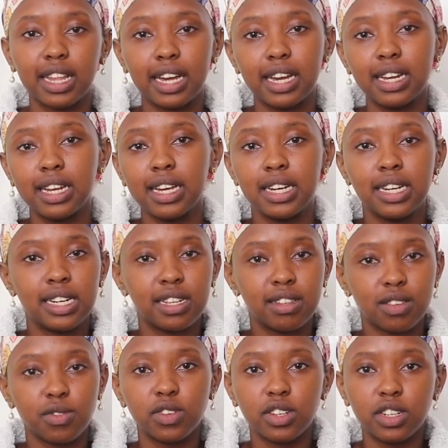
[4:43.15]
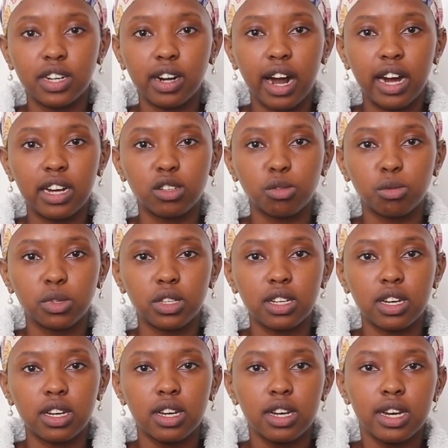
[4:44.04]
then Steven Grant
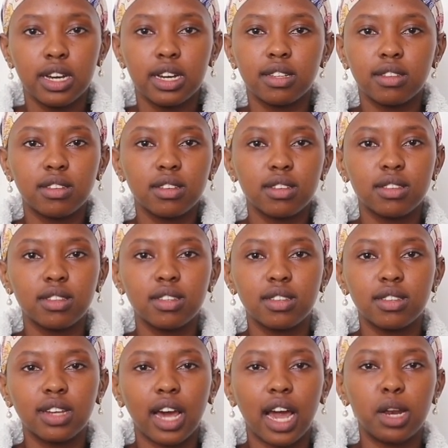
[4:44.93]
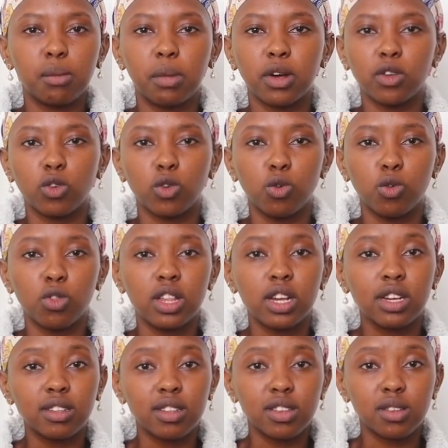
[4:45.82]
mwenye is just this kind person who
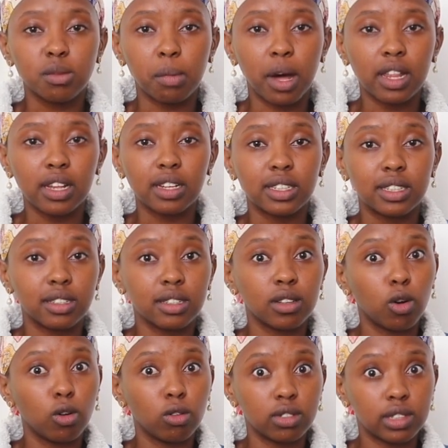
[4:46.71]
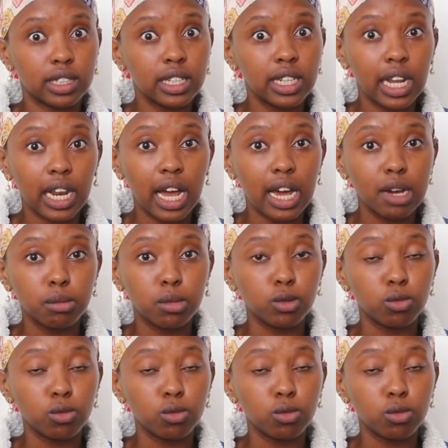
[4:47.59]
thinks his mother is still alive,